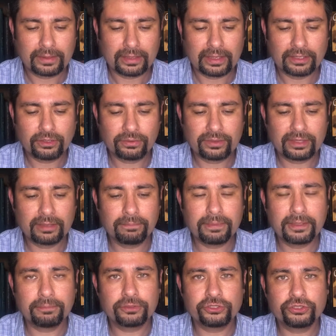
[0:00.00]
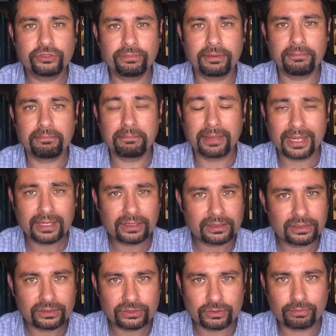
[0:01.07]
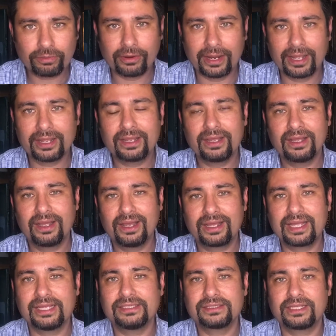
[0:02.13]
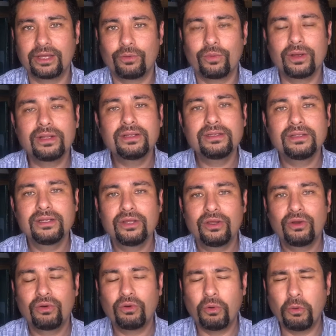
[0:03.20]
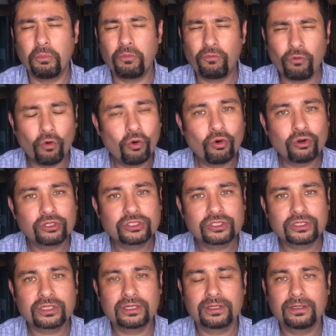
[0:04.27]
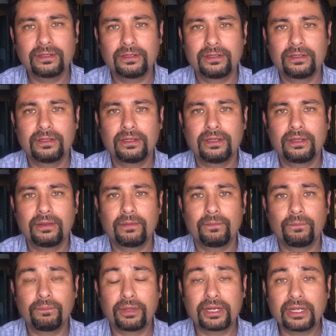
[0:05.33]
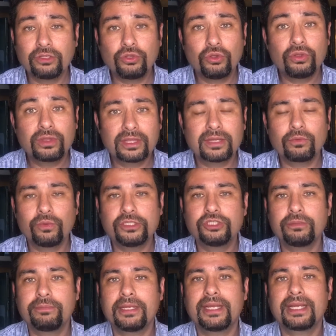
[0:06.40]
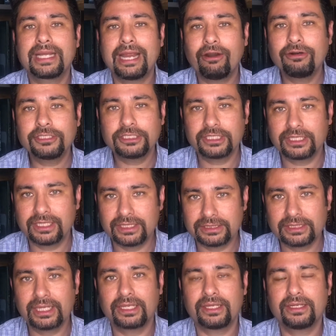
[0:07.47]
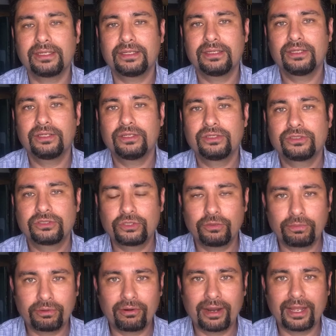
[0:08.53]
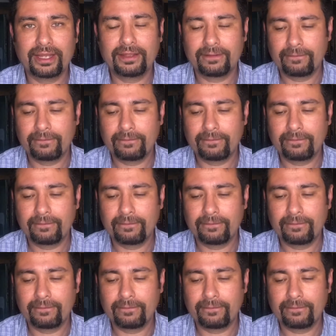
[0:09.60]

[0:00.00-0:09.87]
I don't think people should be made to pray against their will or forced but I do think we should be encouraging each other to pray.